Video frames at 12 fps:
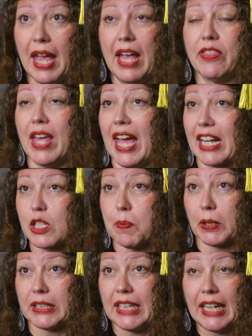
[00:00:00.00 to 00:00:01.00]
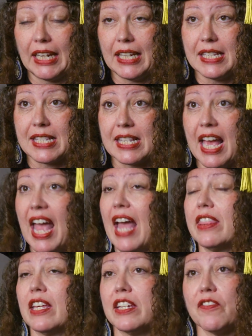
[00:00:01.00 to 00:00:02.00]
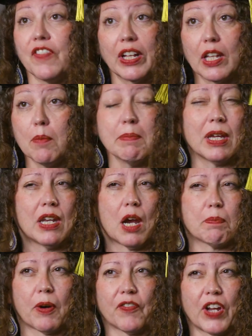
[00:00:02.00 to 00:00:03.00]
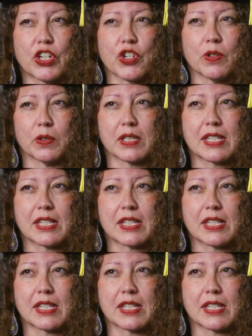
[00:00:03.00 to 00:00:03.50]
and the expertise and the development of professional